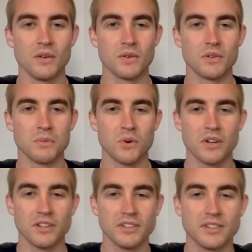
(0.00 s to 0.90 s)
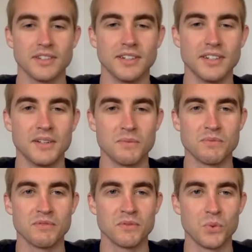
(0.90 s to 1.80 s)
Good morning.
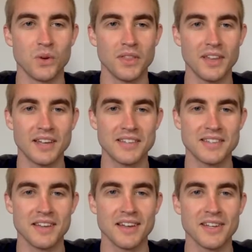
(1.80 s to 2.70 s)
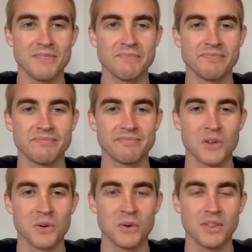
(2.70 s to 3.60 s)
One last time,
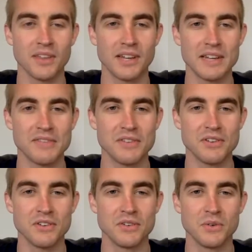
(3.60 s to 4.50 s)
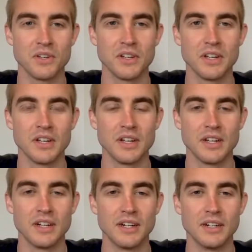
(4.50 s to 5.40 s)
one live here doing
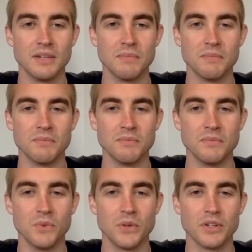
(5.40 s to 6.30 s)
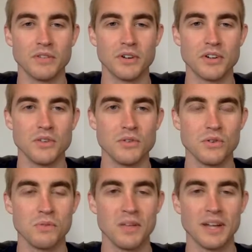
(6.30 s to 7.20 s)
one of our YouTube
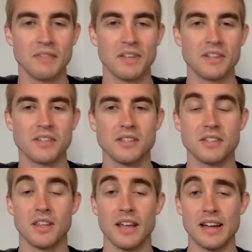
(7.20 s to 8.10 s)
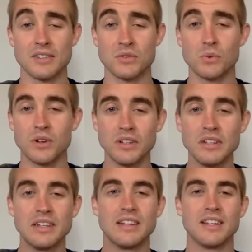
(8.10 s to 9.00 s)
live lessons, the last one
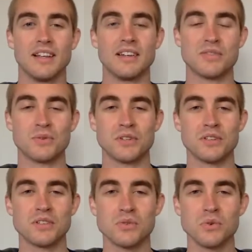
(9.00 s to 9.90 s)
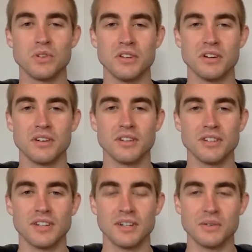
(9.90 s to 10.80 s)
of the school year.
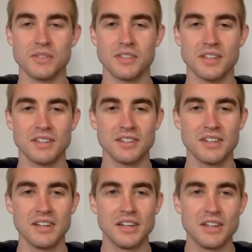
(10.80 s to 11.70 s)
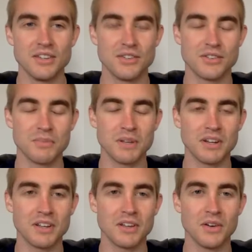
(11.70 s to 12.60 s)
I was thinking just a minute
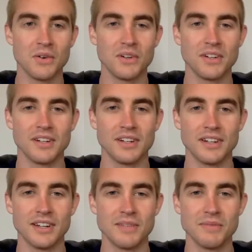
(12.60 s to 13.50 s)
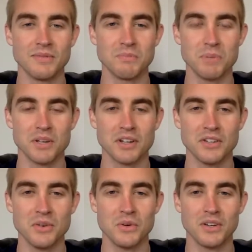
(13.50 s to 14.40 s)
ago, I pick on
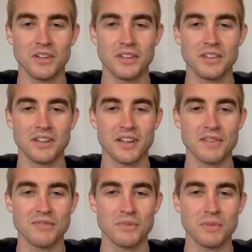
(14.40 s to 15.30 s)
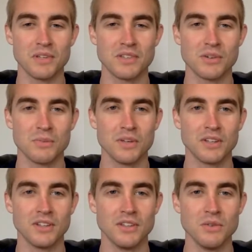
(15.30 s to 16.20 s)
you all the time for being so big
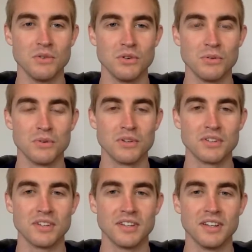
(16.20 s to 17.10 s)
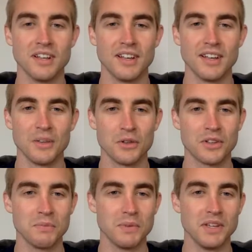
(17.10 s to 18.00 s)
into YouTubers, and look
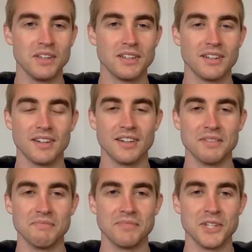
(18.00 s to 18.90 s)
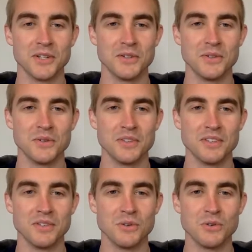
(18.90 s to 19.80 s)
at me, doing
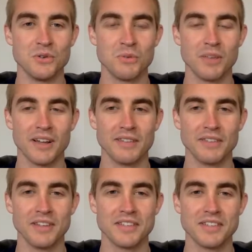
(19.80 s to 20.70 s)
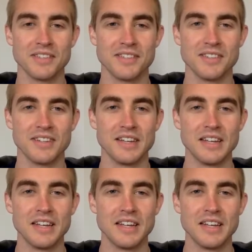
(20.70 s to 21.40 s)
these YouTube live lessons and